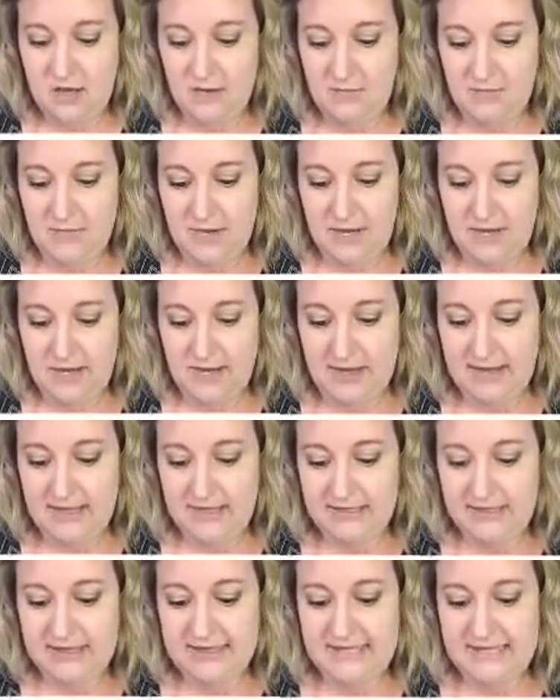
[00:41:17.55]
my
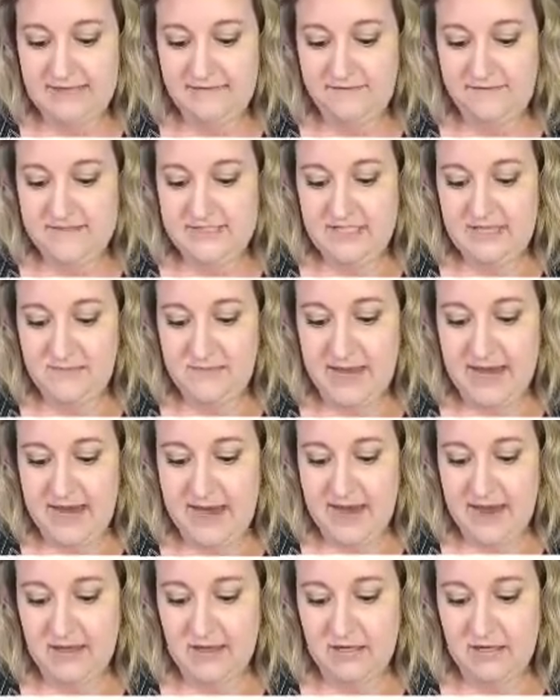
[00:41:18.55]
leaf to the
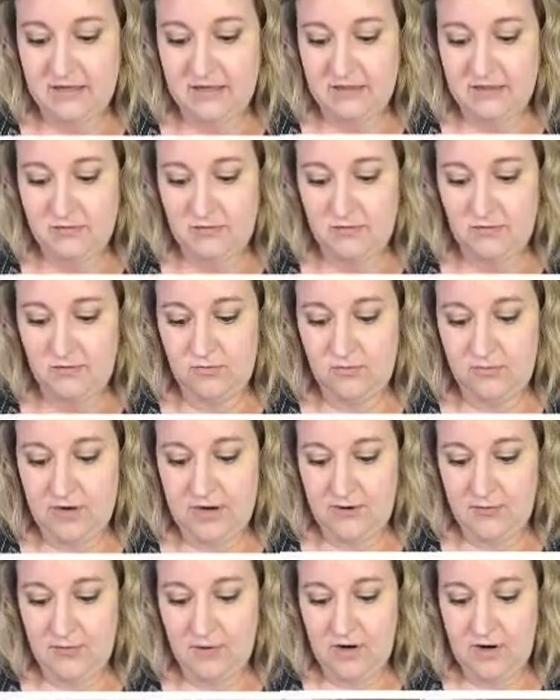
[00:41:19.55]
back,
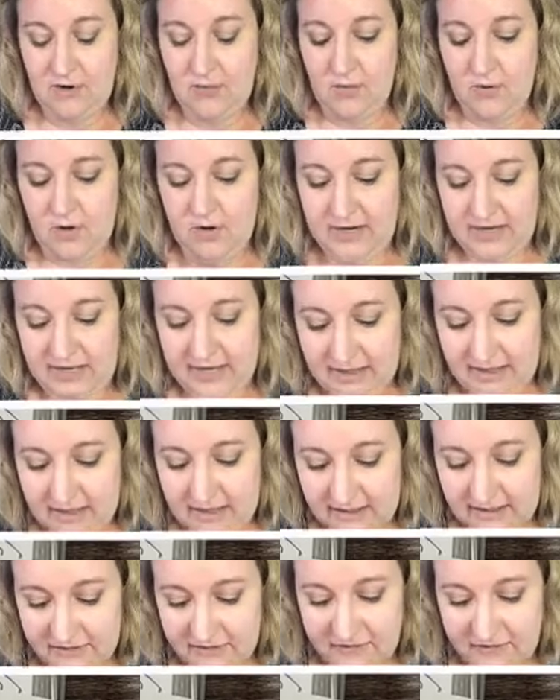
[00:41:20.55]
right where I want it,
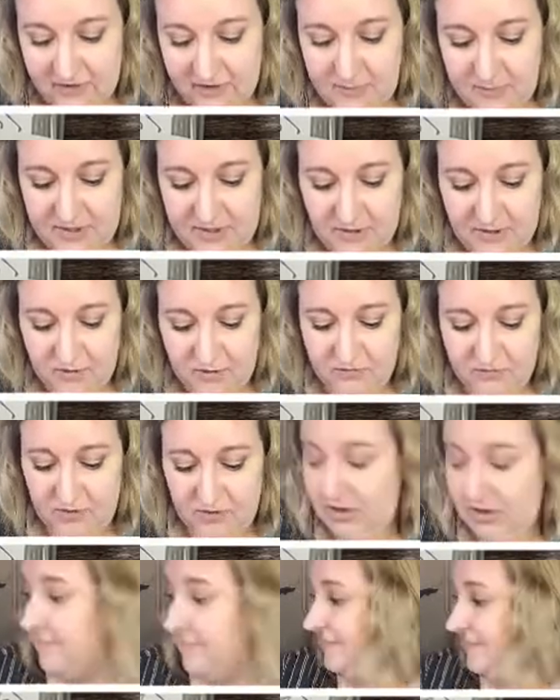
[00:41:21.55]
kind of flip it
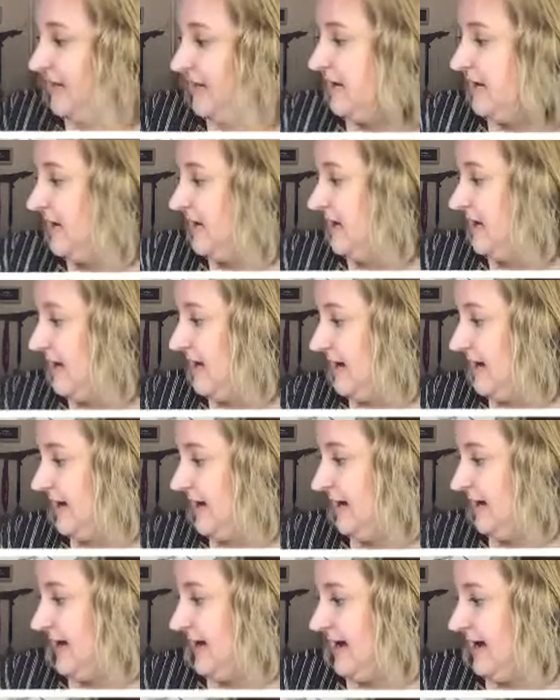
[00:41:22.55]
over
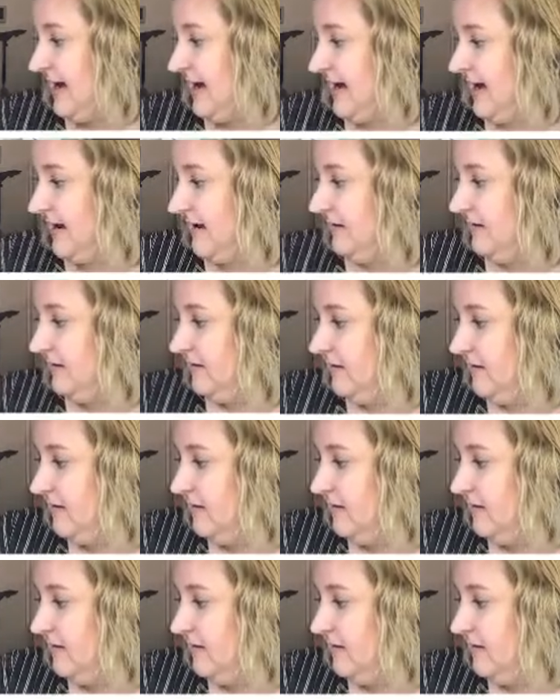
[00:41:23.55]
and add